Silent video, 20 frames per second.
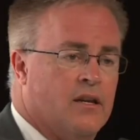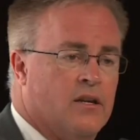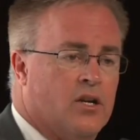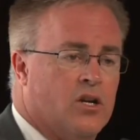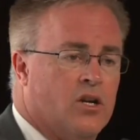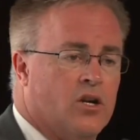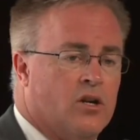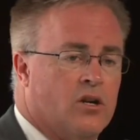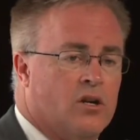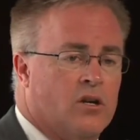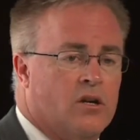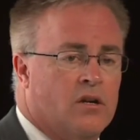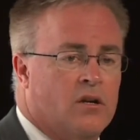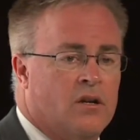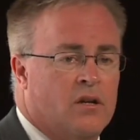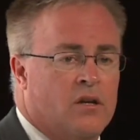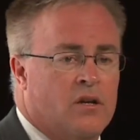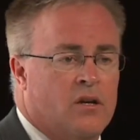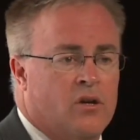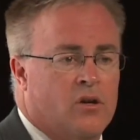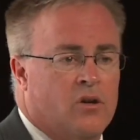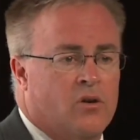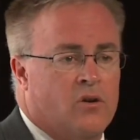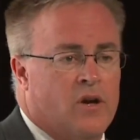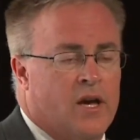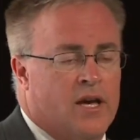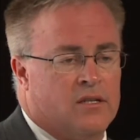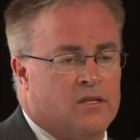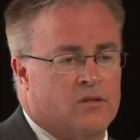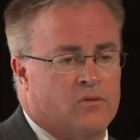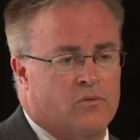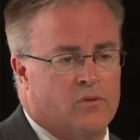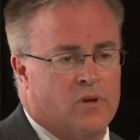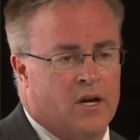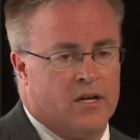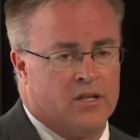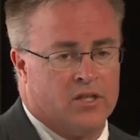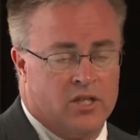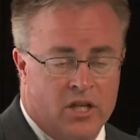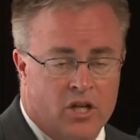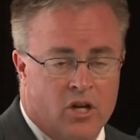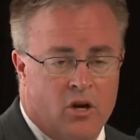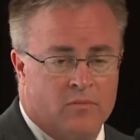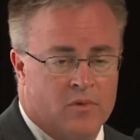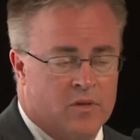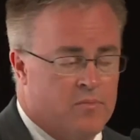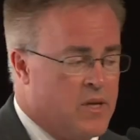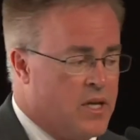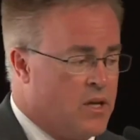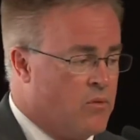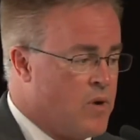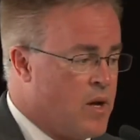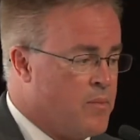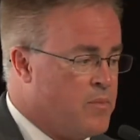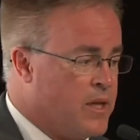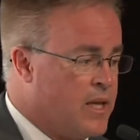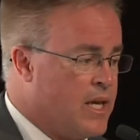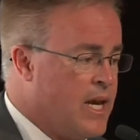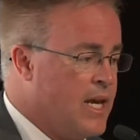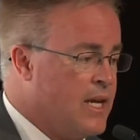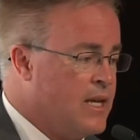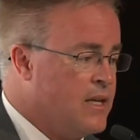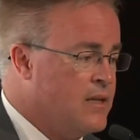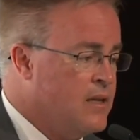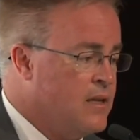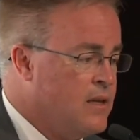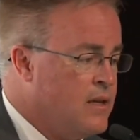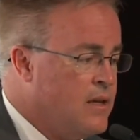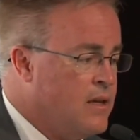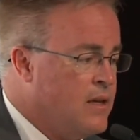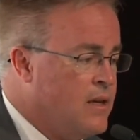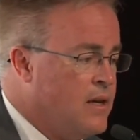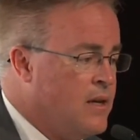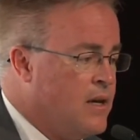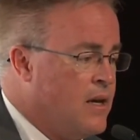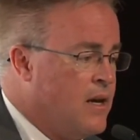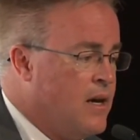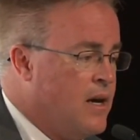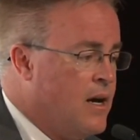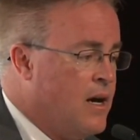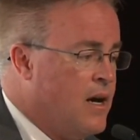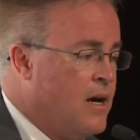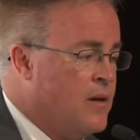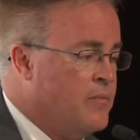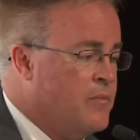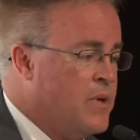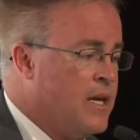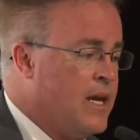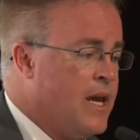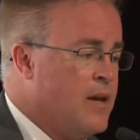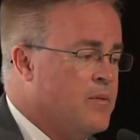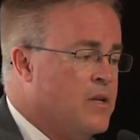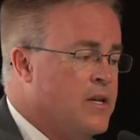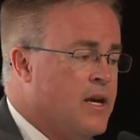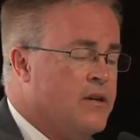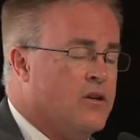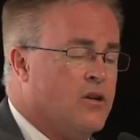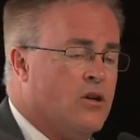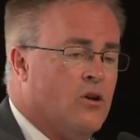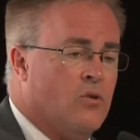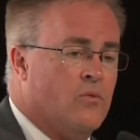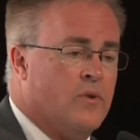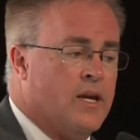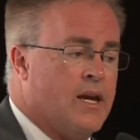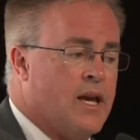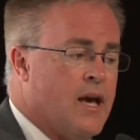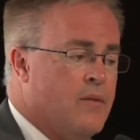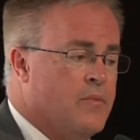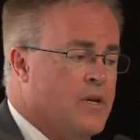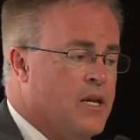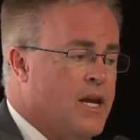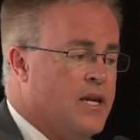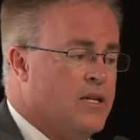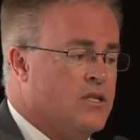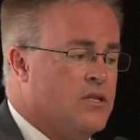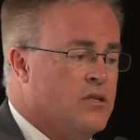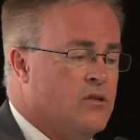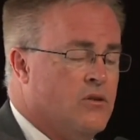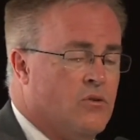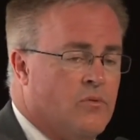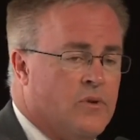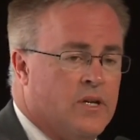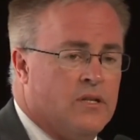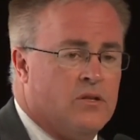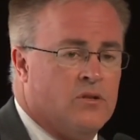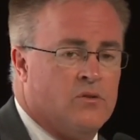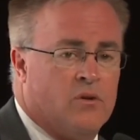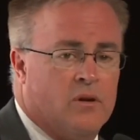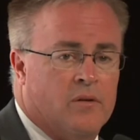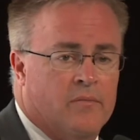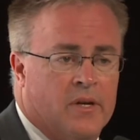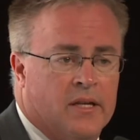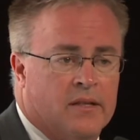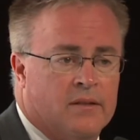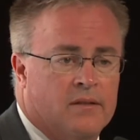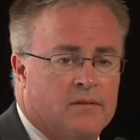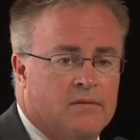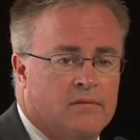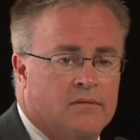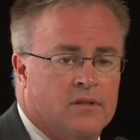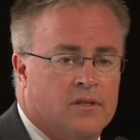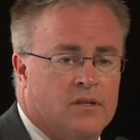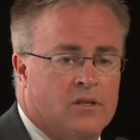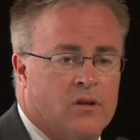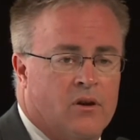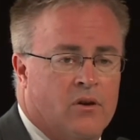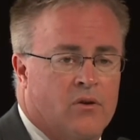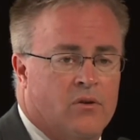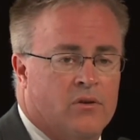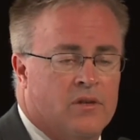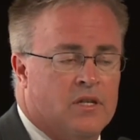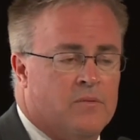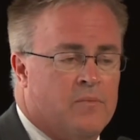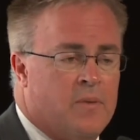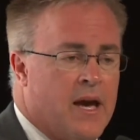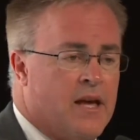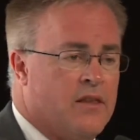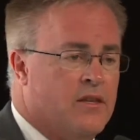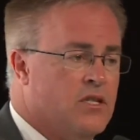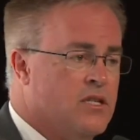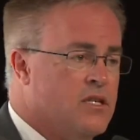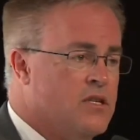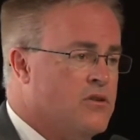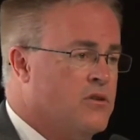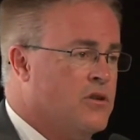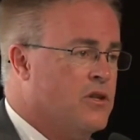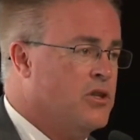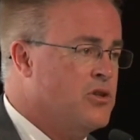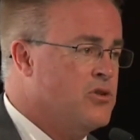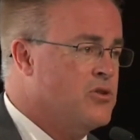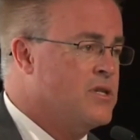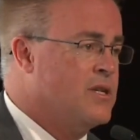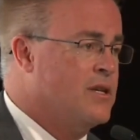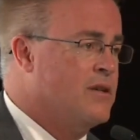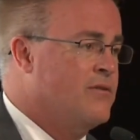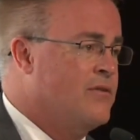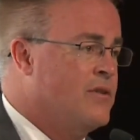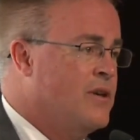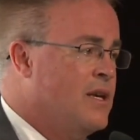occur as the genome's being replicated, being able to undergo recombination or reassortment. And so these pathogens are elusive,